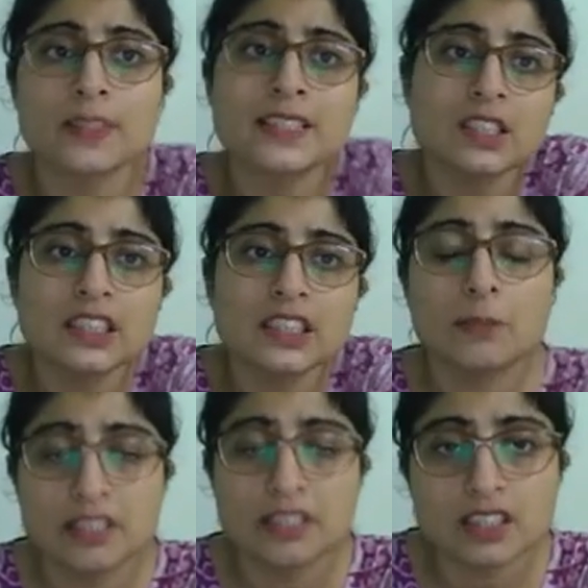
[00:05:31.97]
in
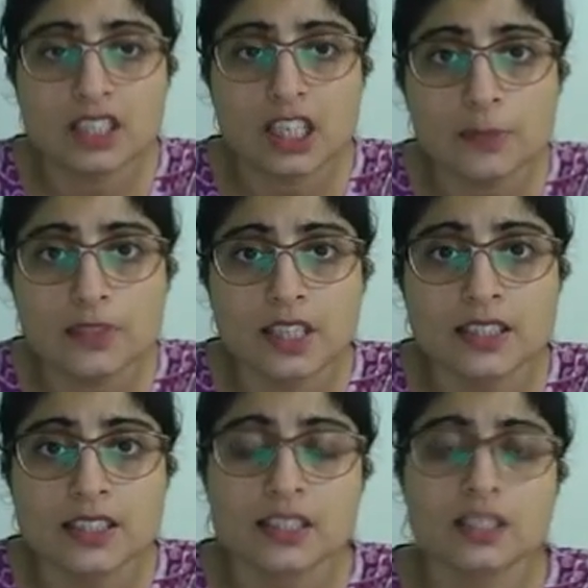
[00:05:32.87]
certain limited
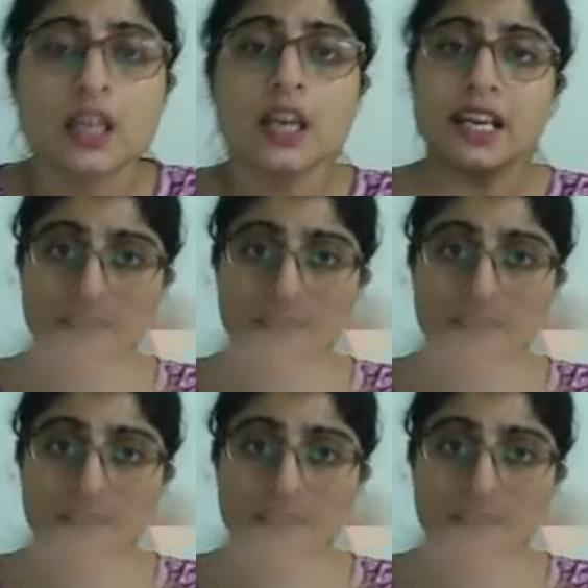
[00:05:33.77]
circumstances.